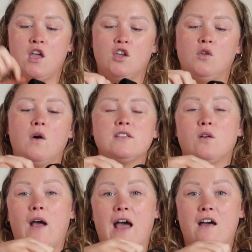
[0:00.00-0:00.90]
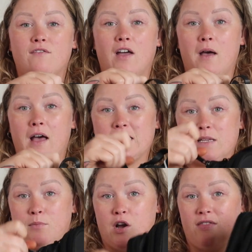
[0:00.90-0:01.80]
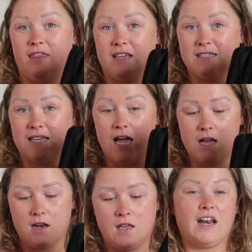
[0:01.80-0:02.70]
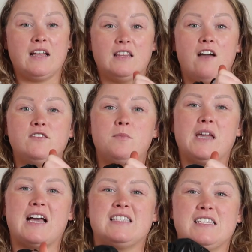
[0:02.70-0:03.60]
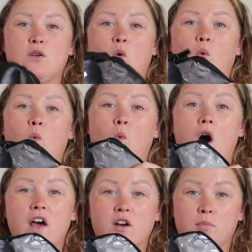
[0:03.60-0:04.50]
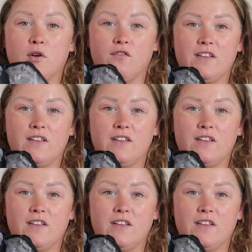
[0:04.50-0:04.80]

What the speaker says: You also have a zipper on this side that I loved because it's waterproof.